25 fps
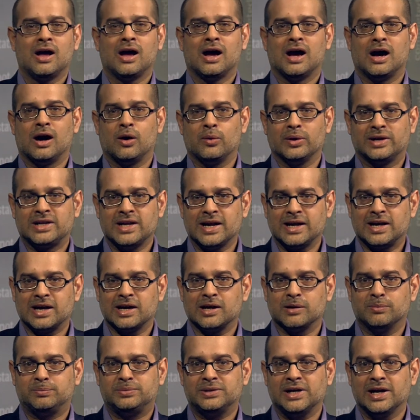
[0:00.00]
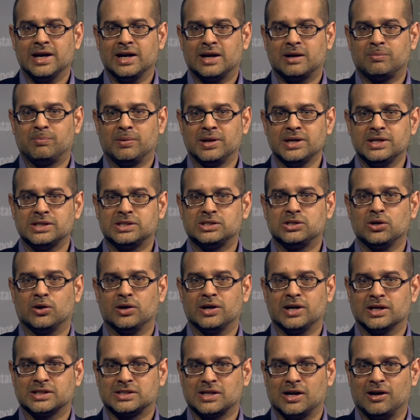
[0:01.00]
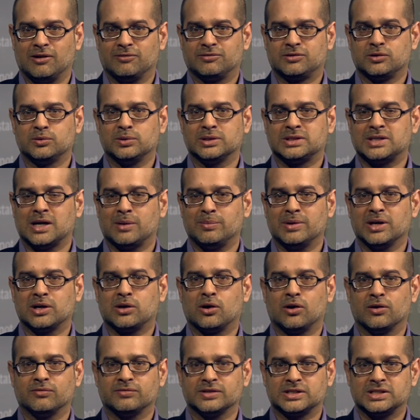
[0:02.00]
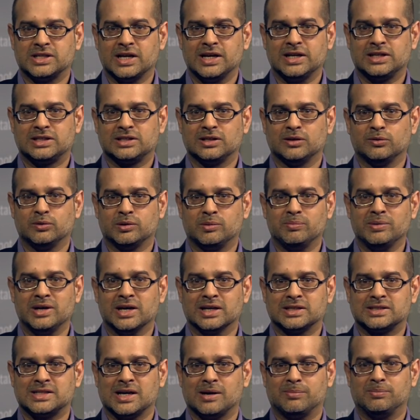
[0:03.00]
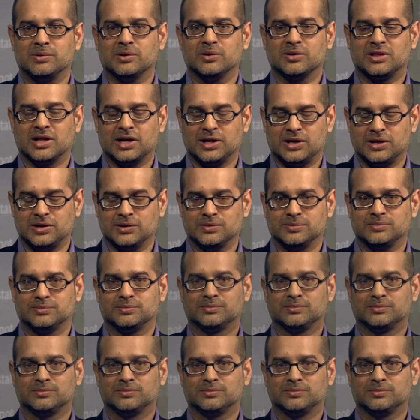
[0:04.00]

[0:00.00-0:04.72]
Uh, we're taking a break. Please join us afterwards. I'm in conversation with Mia Seppo. Thank you.